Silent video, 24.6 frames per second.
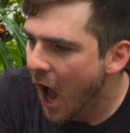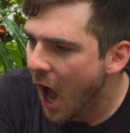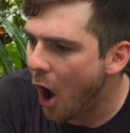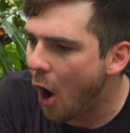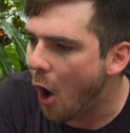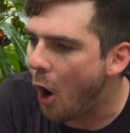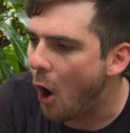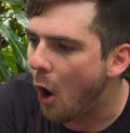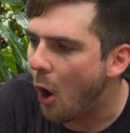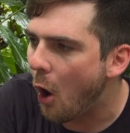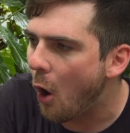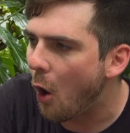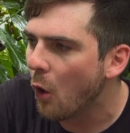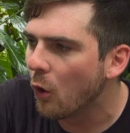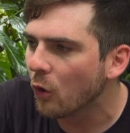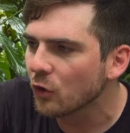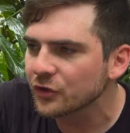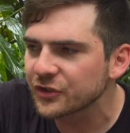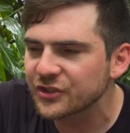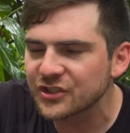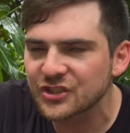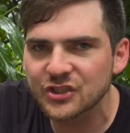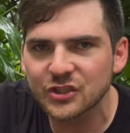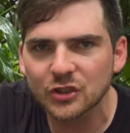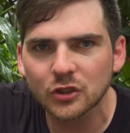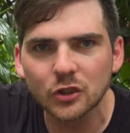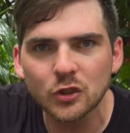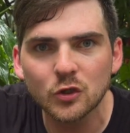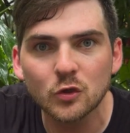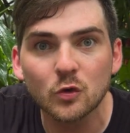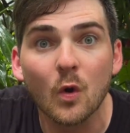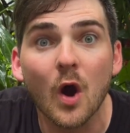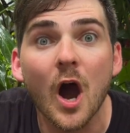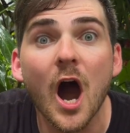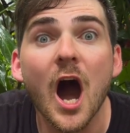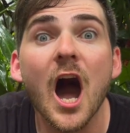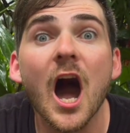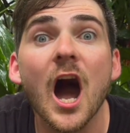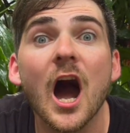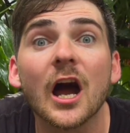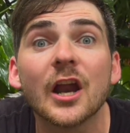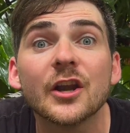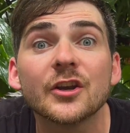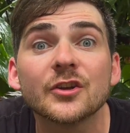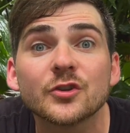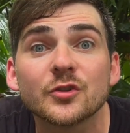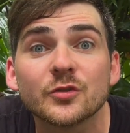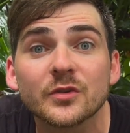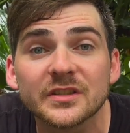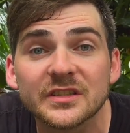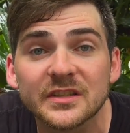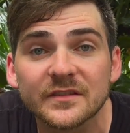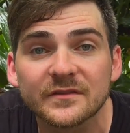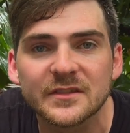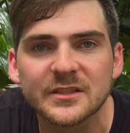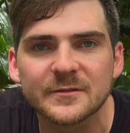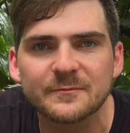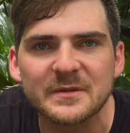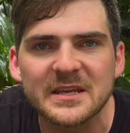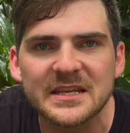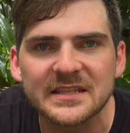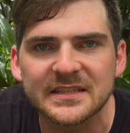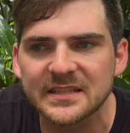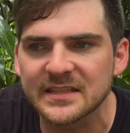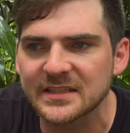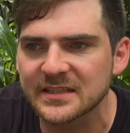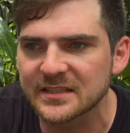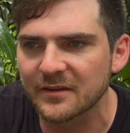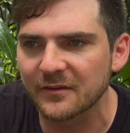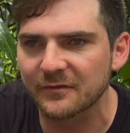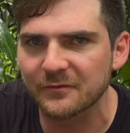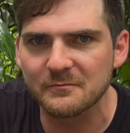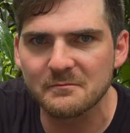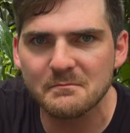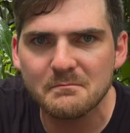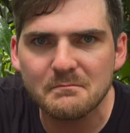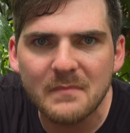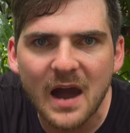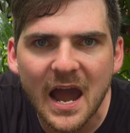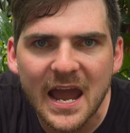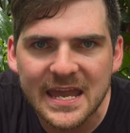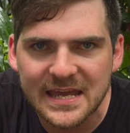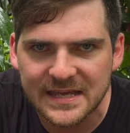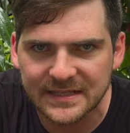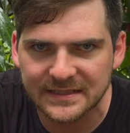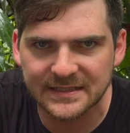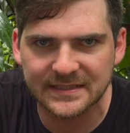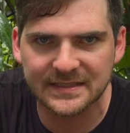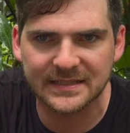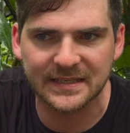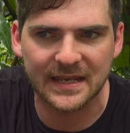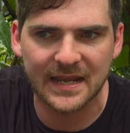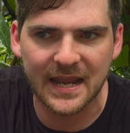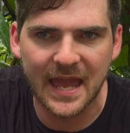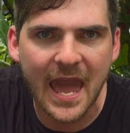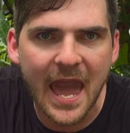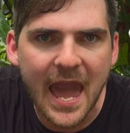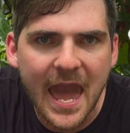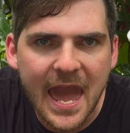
a whole slew, hundreds of species of mites and